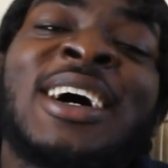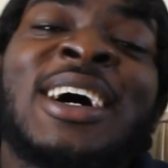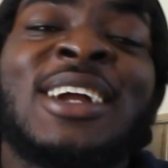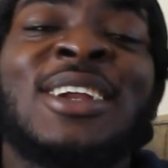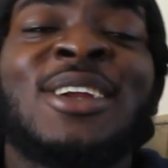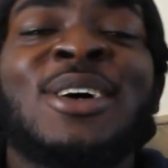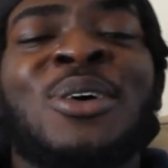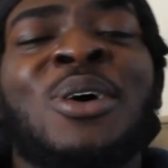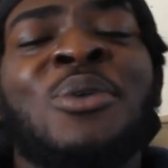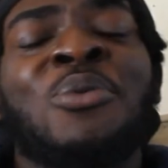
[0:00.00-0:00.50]

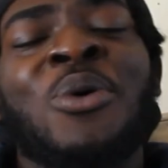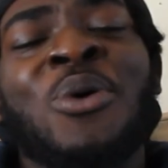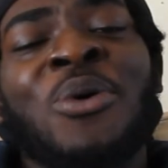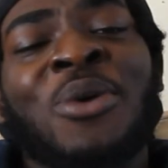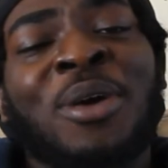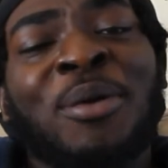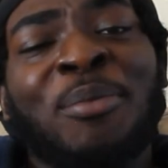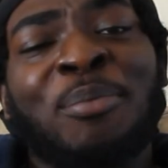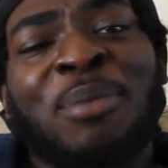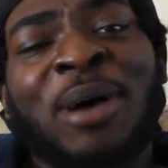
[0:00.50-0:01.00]
Hello and
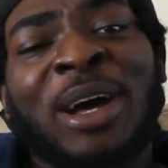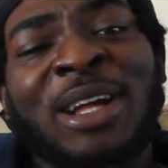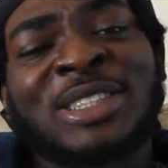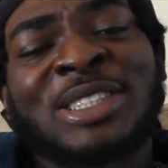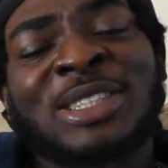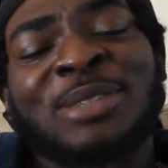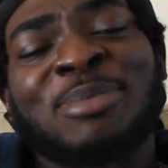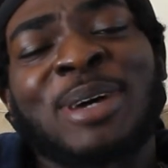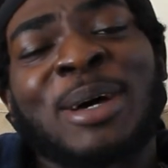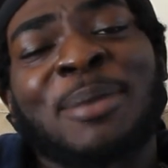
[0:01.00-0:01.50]
welcome back
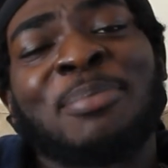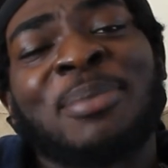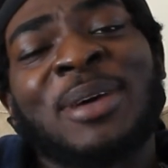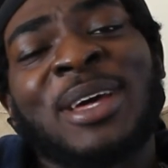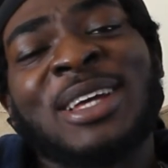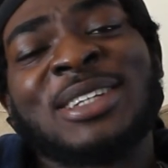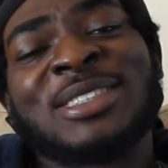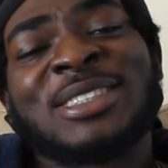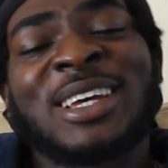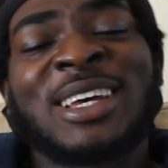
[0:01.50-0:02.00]
to my
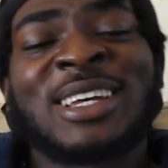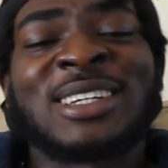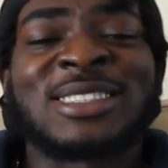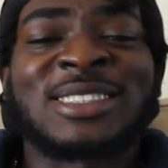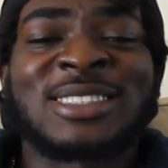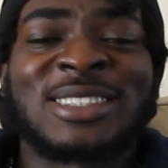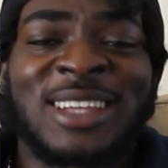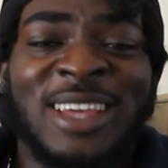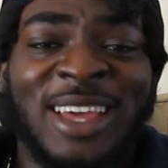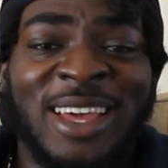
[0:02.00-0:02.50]
page,
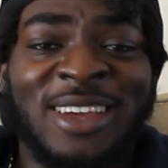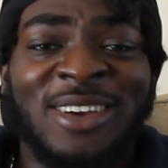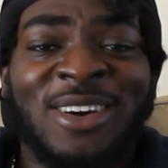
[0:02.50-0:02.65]
SK_mindset.